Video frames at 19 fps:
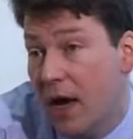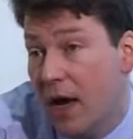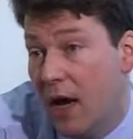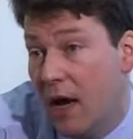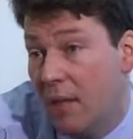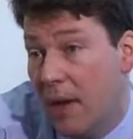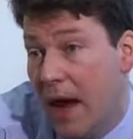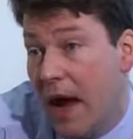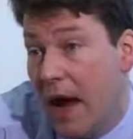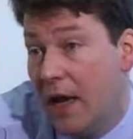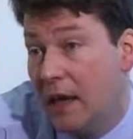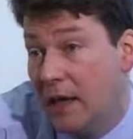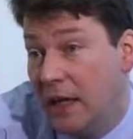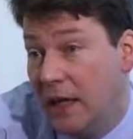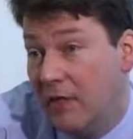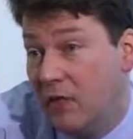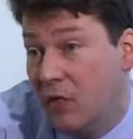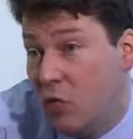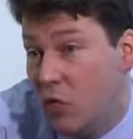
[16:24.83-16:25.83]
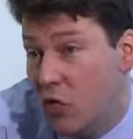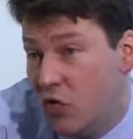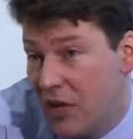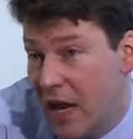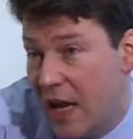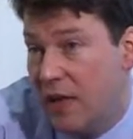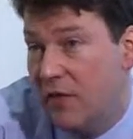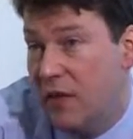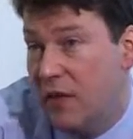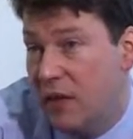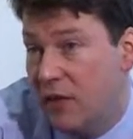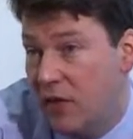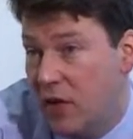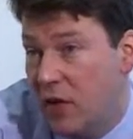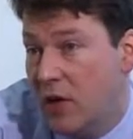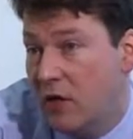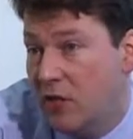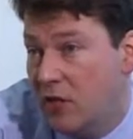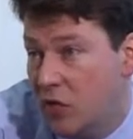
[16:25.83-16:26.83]
And even towards the end of the
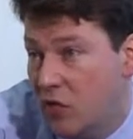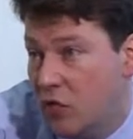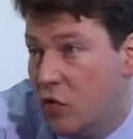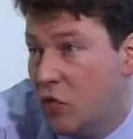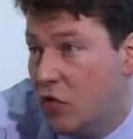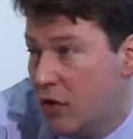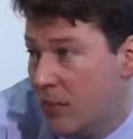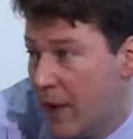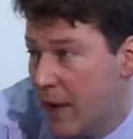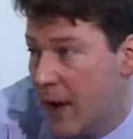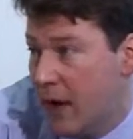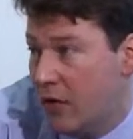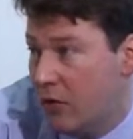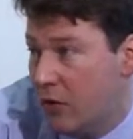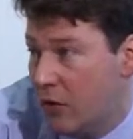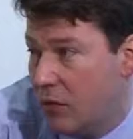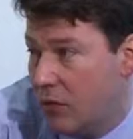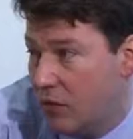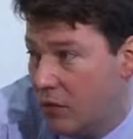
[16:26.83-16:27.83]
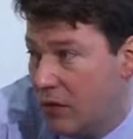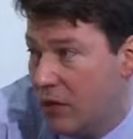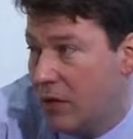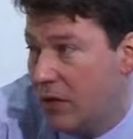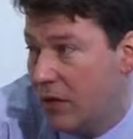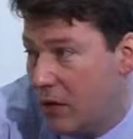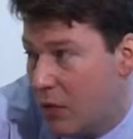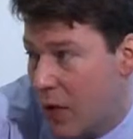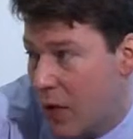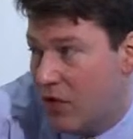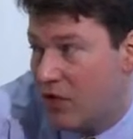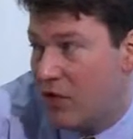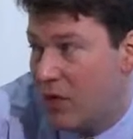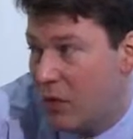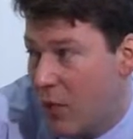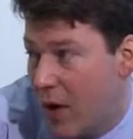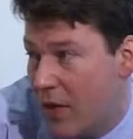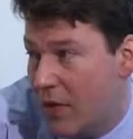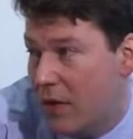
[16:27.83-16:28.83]
interview, he still talked about
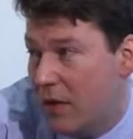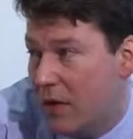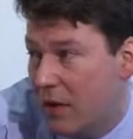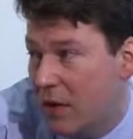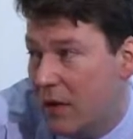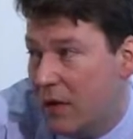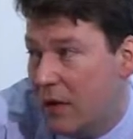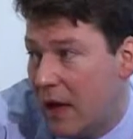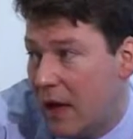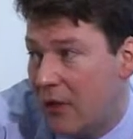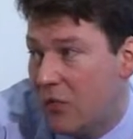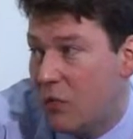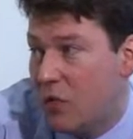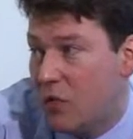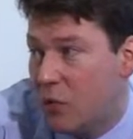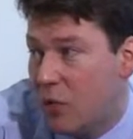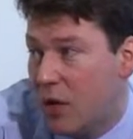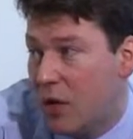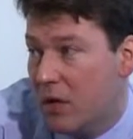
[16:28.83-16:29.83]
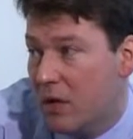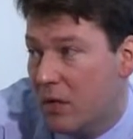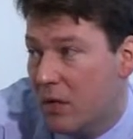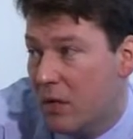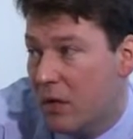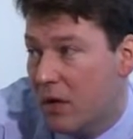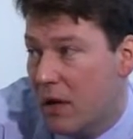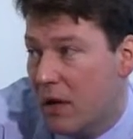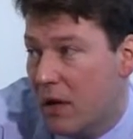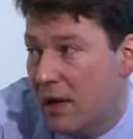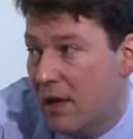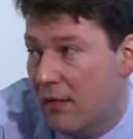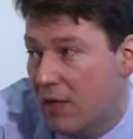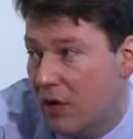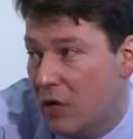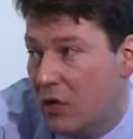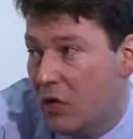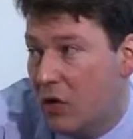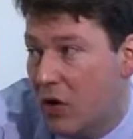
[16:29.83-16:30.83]
questioning whether life was worth
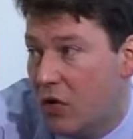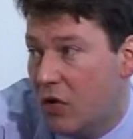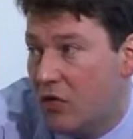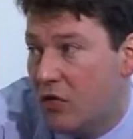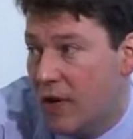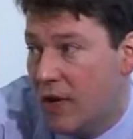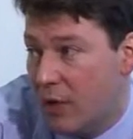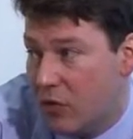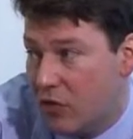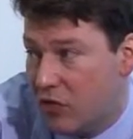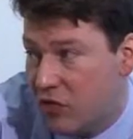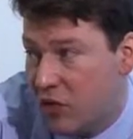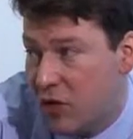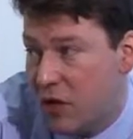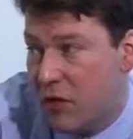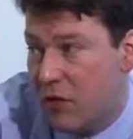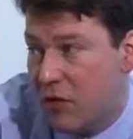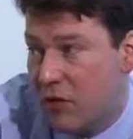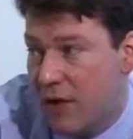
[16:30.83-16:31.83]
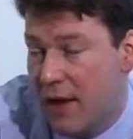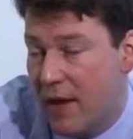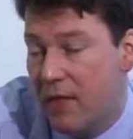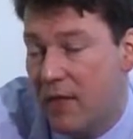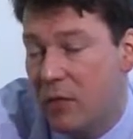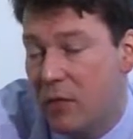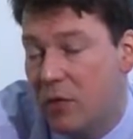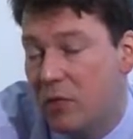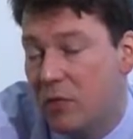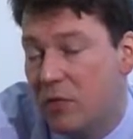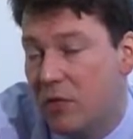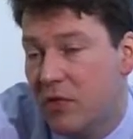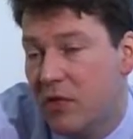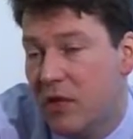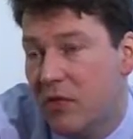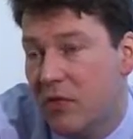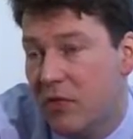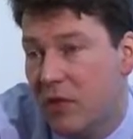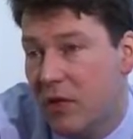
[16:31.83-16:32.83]
living or not. So that was still a thread that was
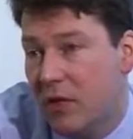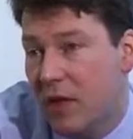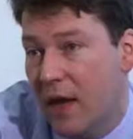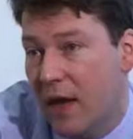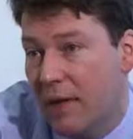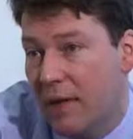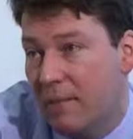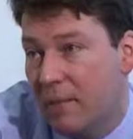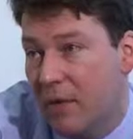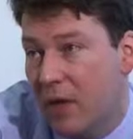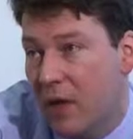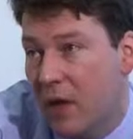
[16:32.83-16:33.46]
persistent there.